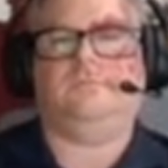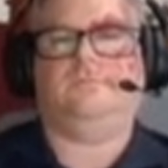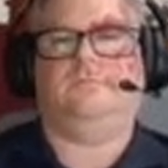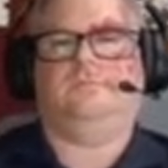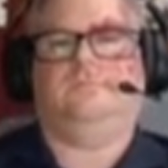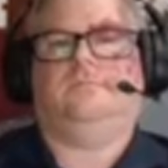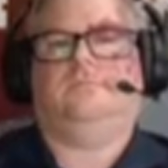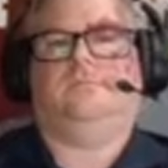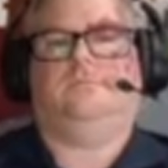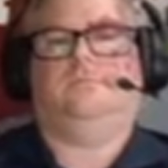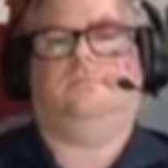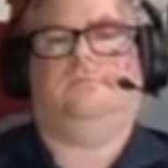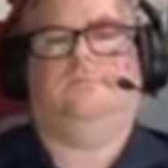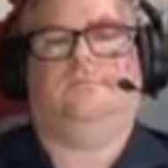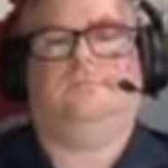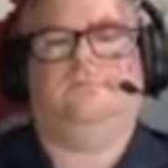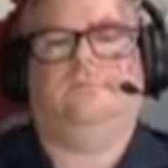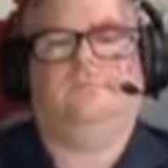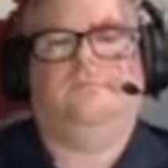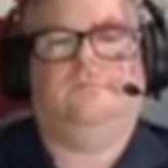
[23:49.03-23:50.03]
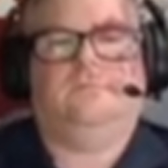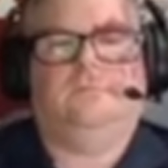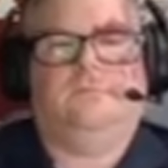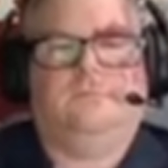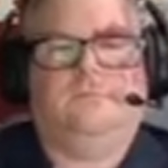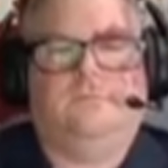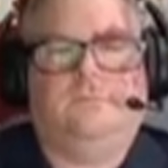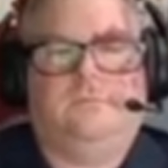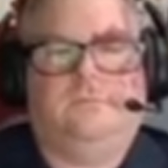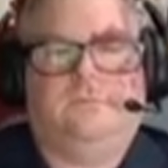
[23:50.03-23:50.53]

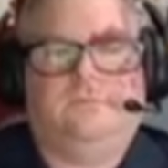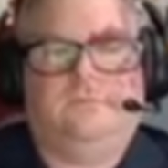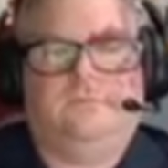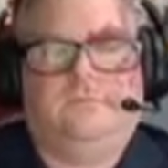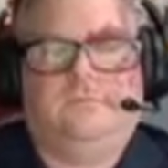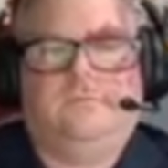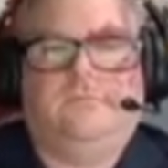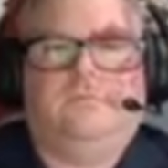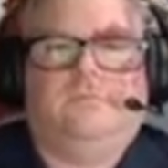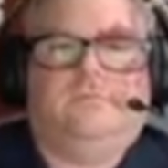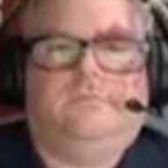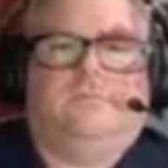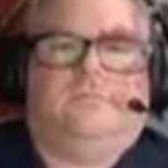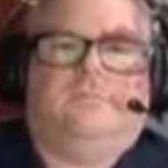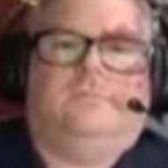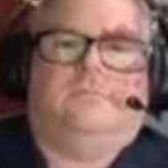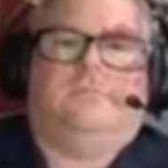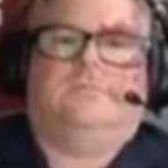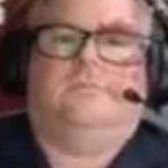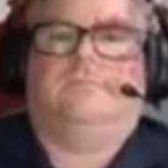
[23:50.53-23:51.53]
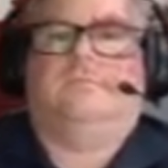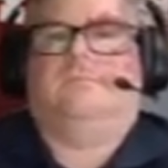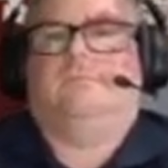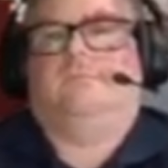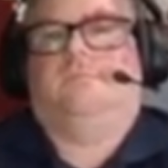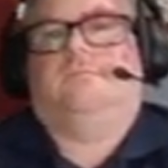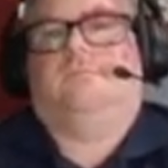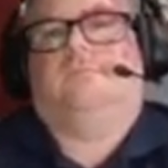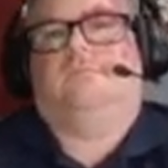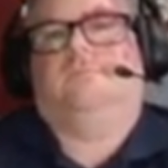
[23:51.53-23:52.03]

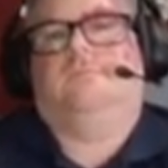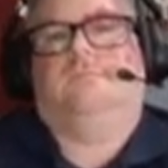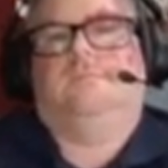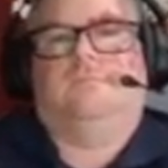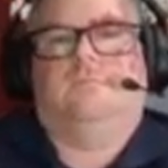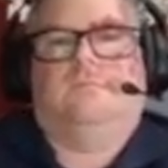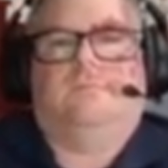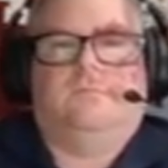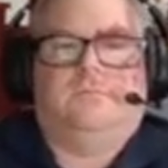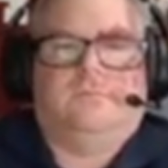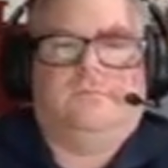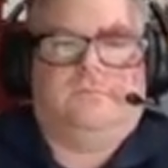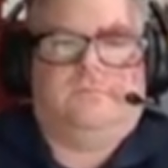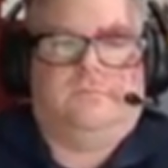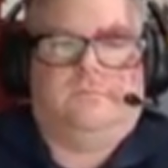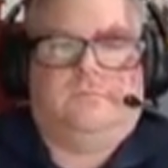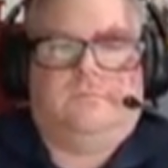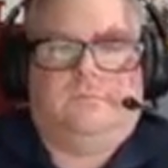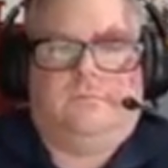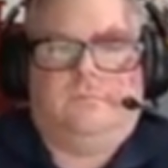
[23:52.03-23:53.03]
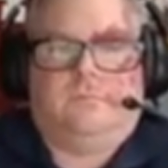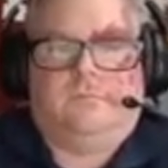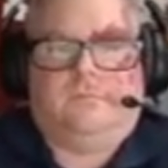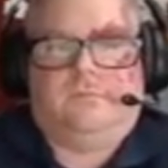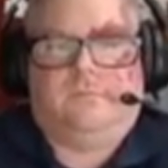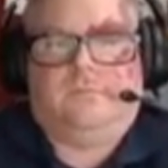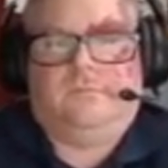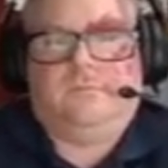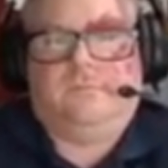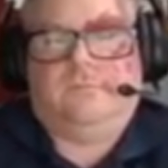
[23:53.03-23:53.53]

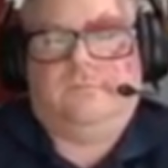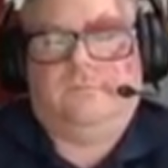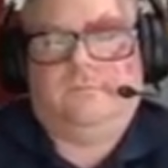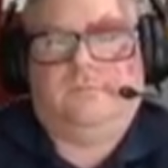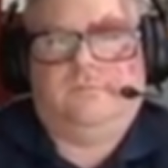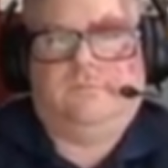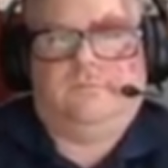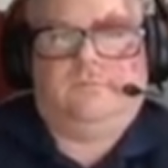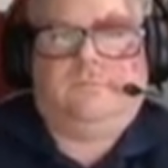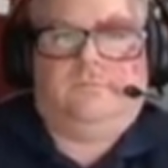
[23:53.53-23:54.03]
This person isn't speaking.